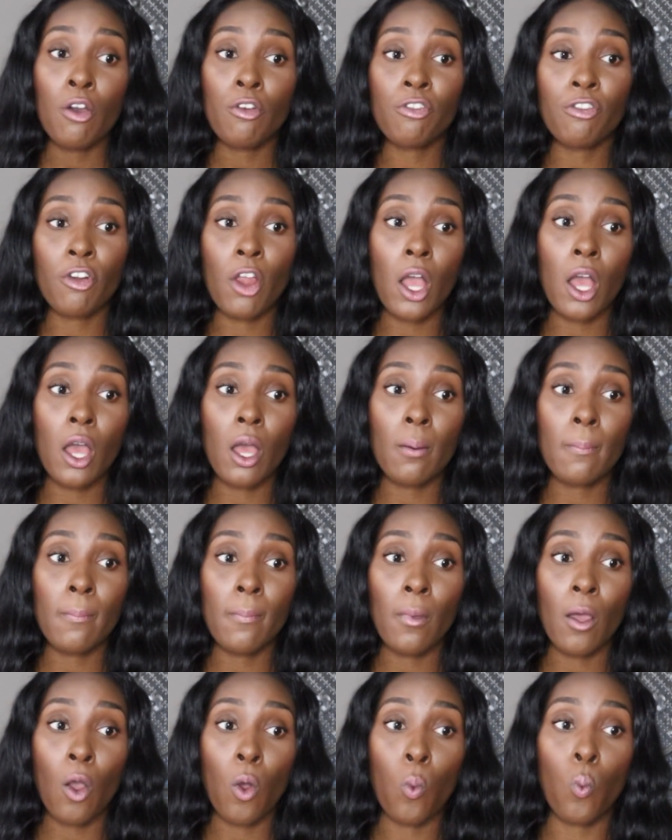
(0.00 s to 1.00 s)

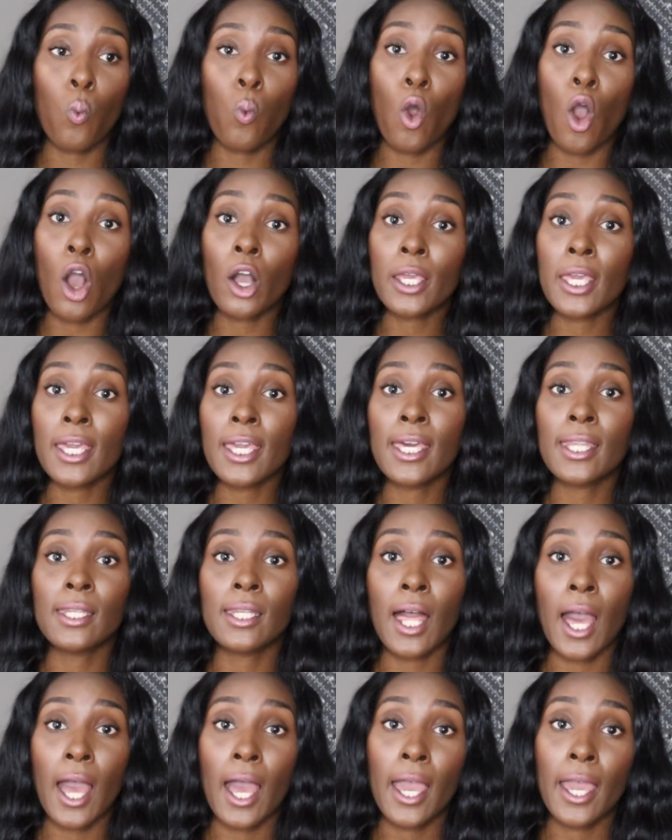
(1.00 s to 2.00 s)
from walking
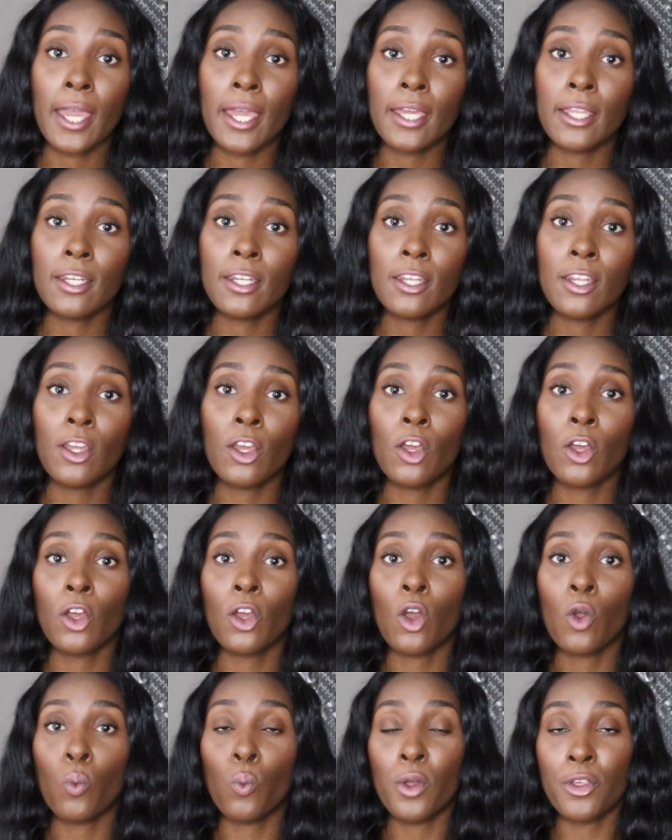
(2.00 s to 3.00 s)
in line
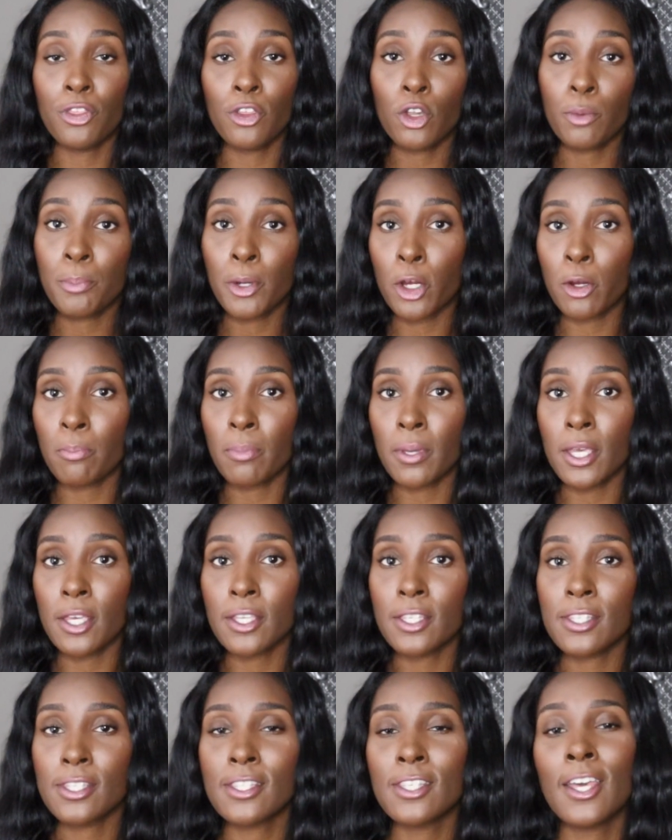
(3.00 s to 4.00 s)
with your
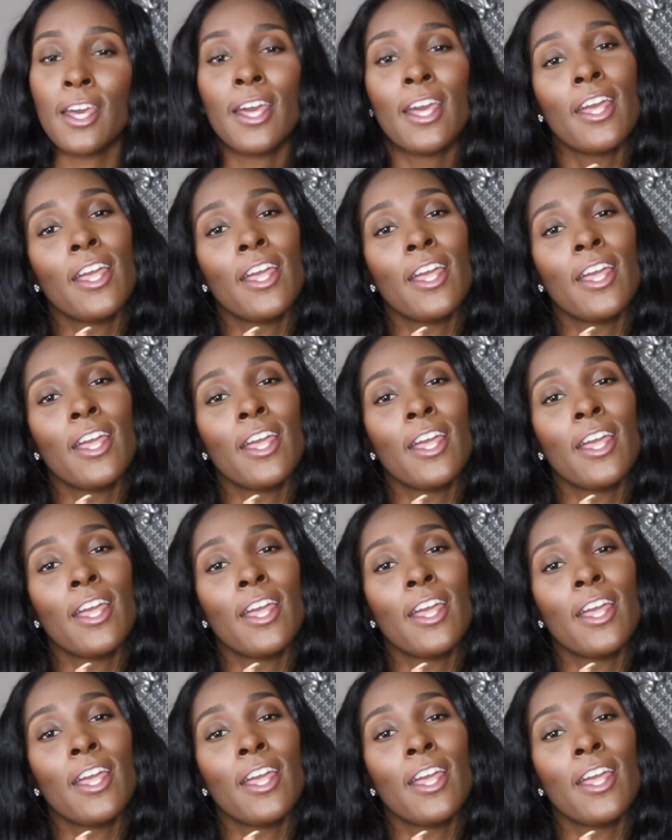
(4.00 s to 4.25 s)
purpose.